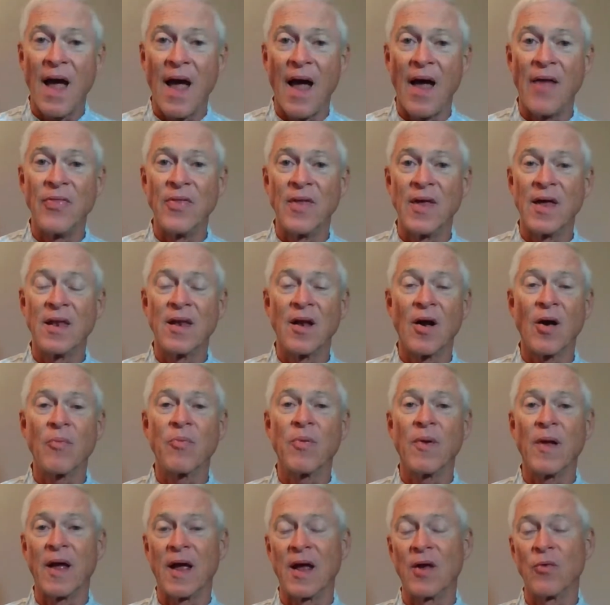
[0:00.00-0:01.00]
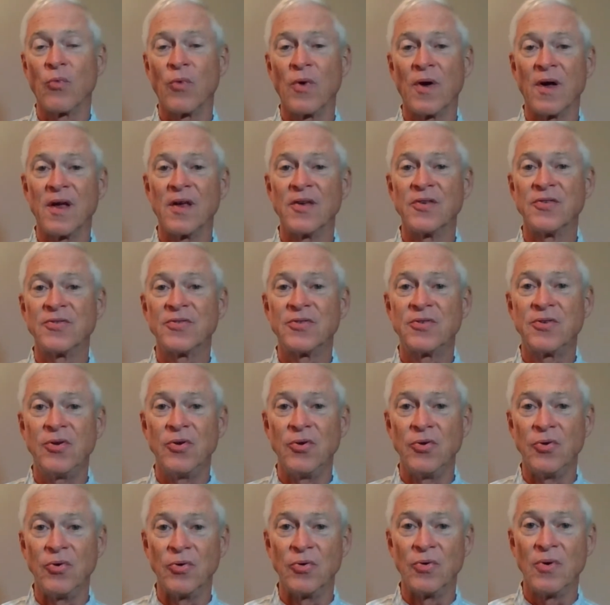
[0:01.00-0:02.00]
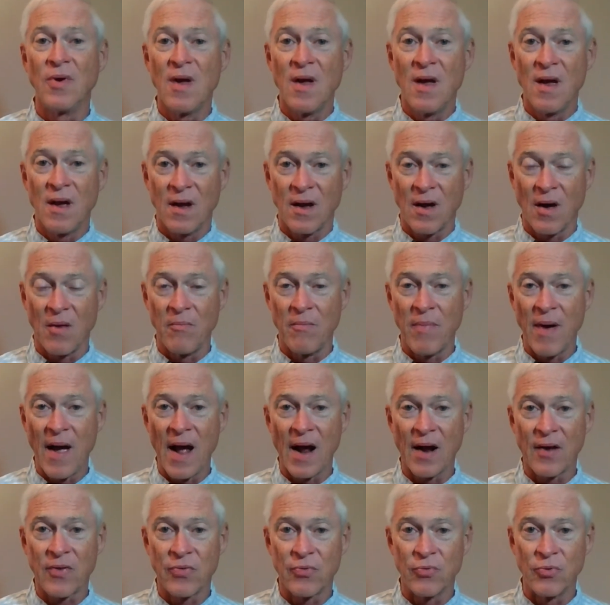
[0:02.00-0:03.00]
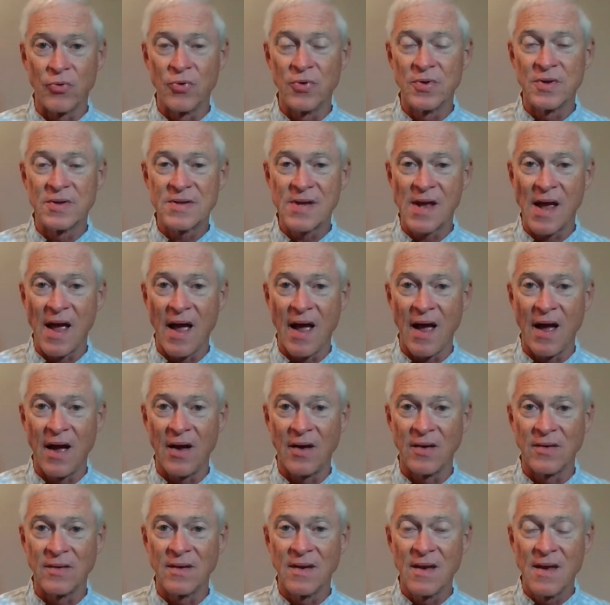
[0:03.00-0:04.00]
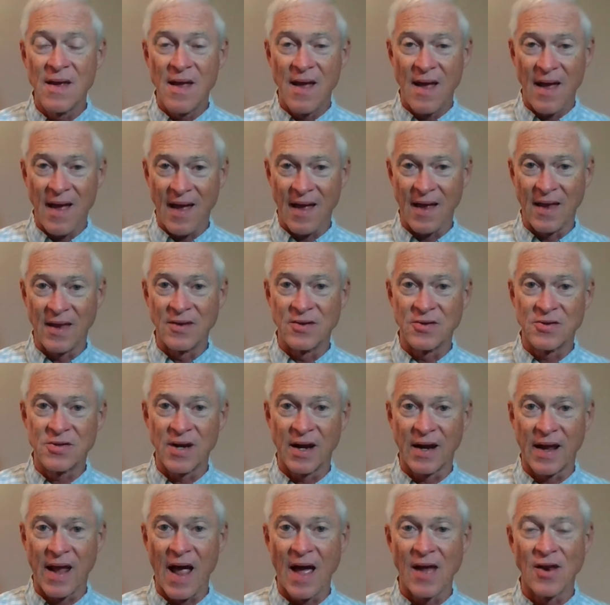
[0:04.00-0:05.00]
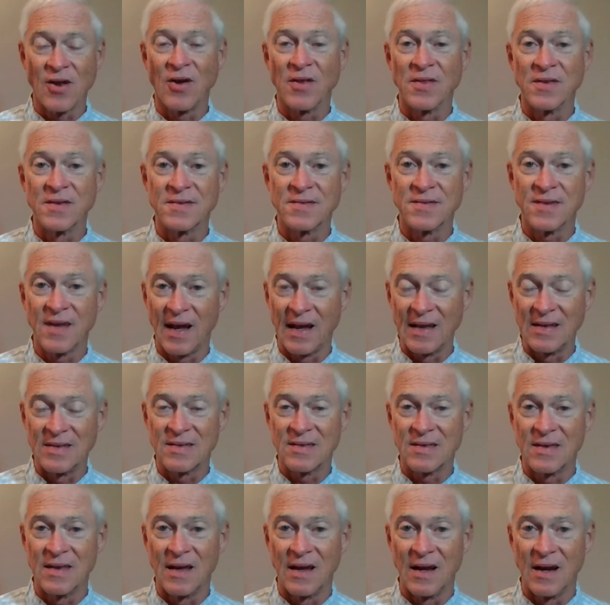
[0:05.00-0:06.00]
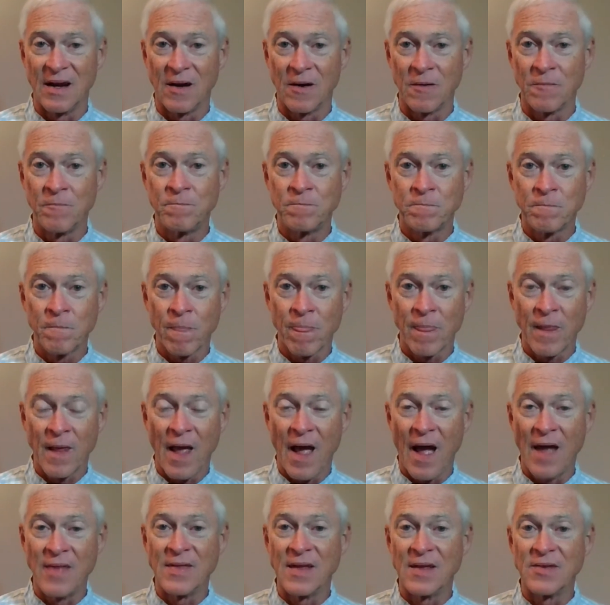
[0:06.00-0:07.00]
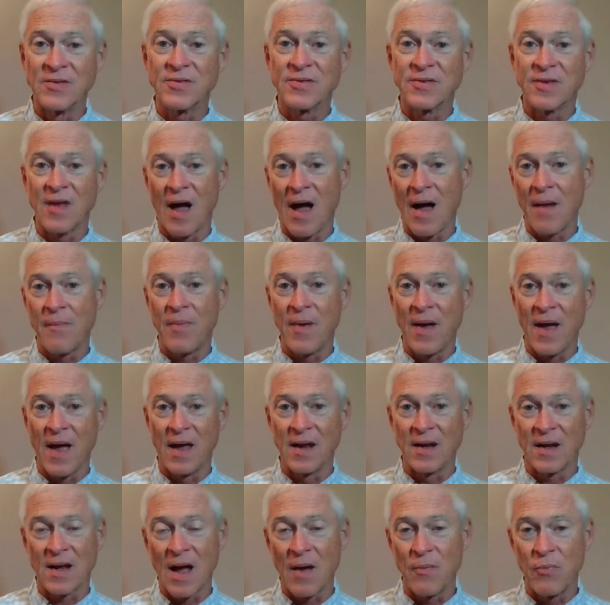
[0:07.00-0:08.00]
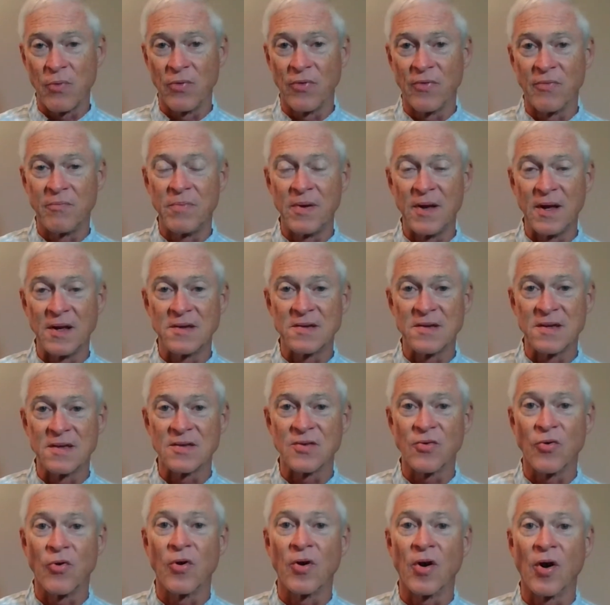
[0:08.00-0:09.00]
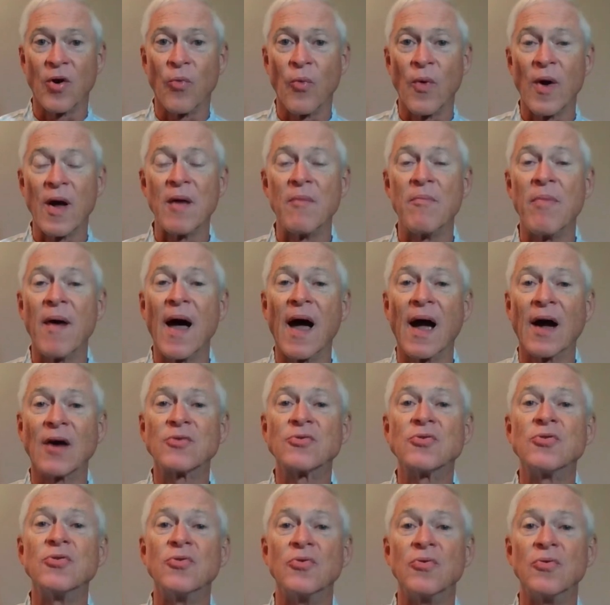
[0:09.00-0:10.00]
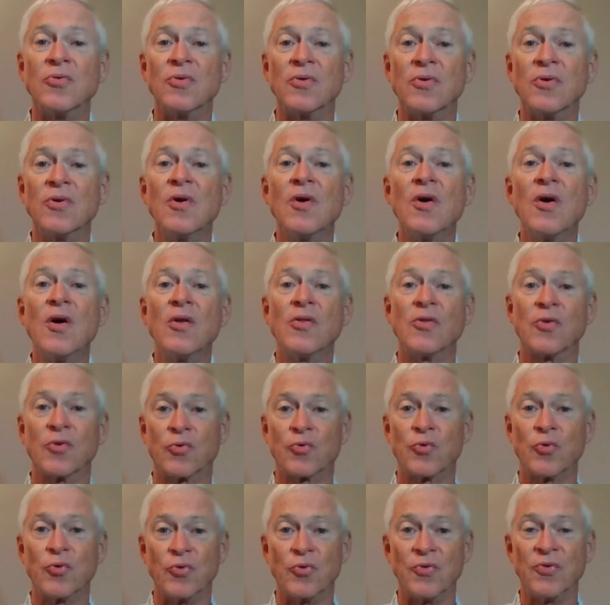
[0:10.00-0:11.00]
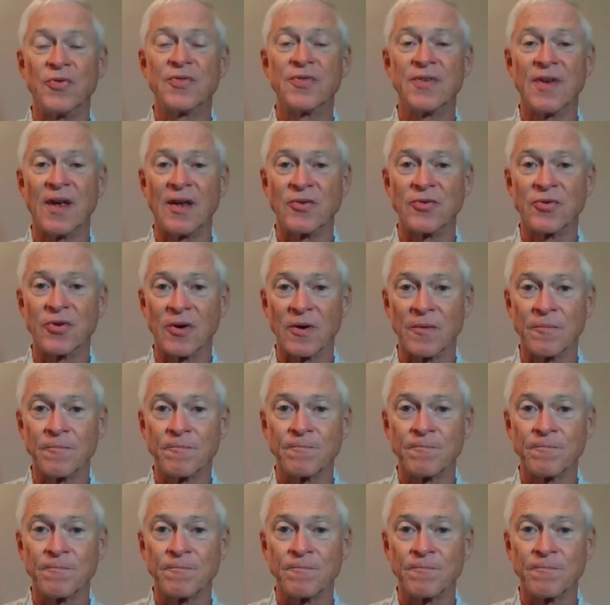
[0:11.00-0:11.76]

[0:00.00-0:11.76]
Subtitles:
And then our plan was to come back through the town and check out all the sights there, and then stop at a couple of beaches on our way back to the cruise center.